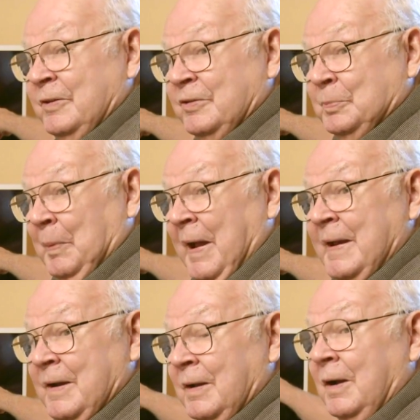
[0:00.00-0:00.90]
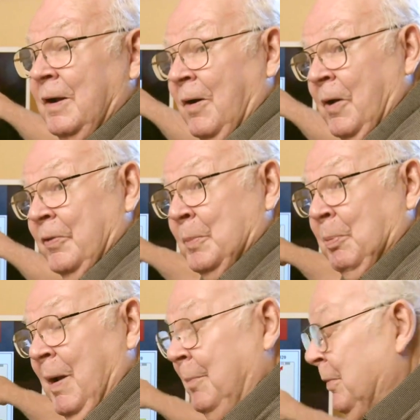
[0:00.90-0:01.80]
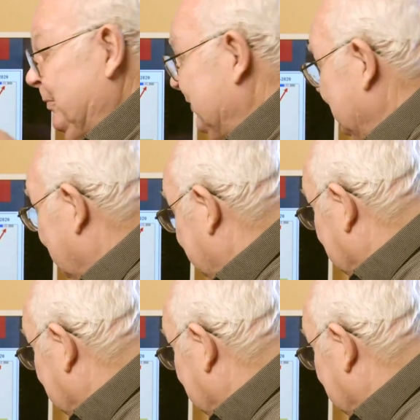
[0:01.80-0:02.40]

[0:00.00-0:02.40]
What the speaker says: despite all the problems in